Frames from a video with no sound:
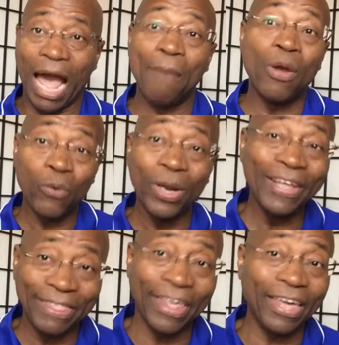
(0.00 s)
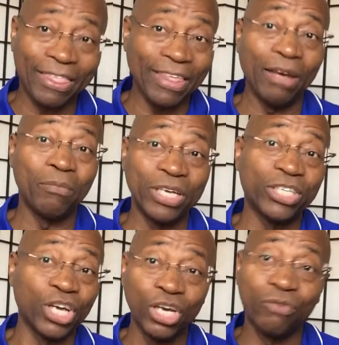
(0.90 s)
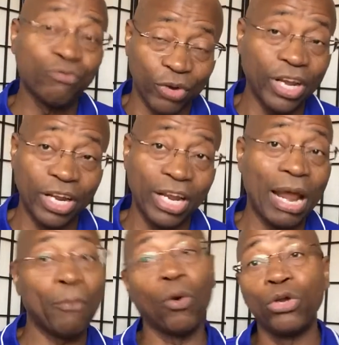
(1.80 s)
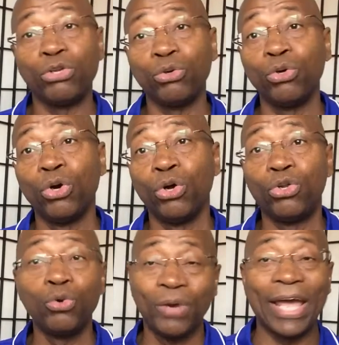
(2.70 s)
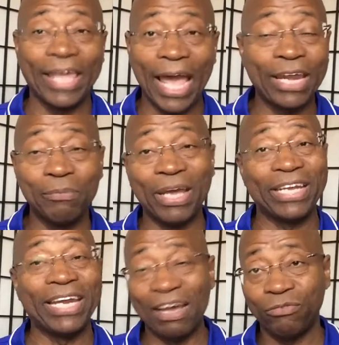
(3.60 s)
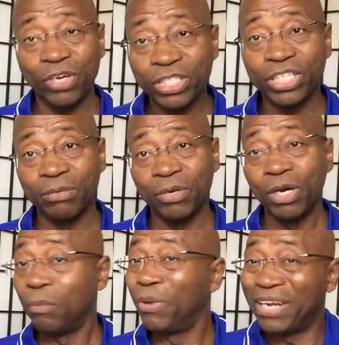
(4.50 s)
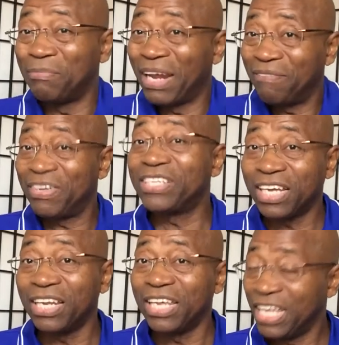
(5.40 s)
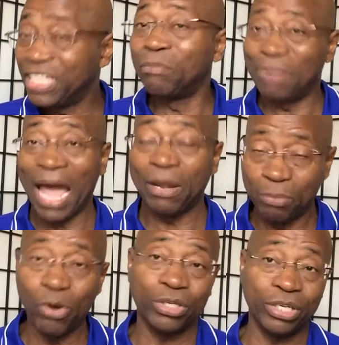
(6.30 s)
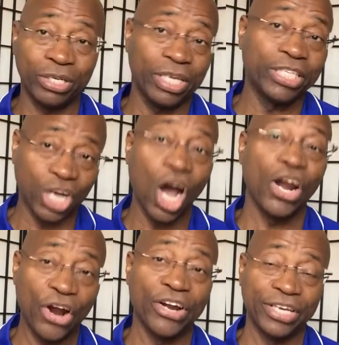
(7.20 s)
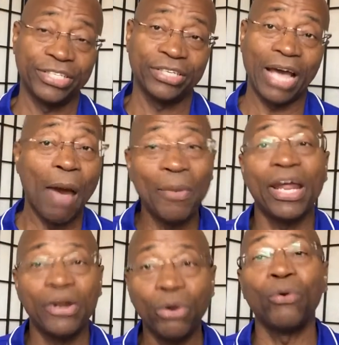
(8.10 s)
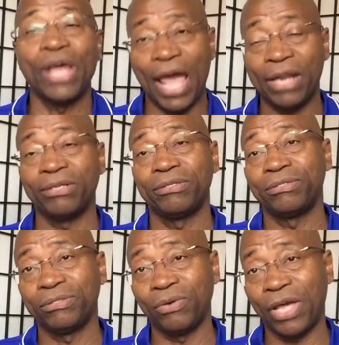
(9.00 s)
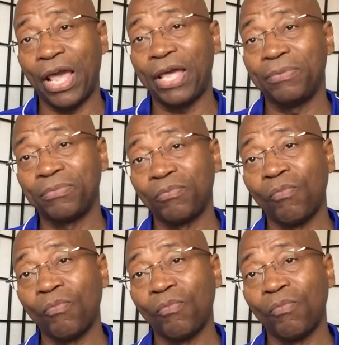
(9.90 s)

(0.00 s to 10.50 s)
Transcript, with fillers: I may really think Sam is a good friend and I'm going to do what I can to maintain that friendship. But metaphysically, he's a bad person. He's a con artist. I may not know that. Okay?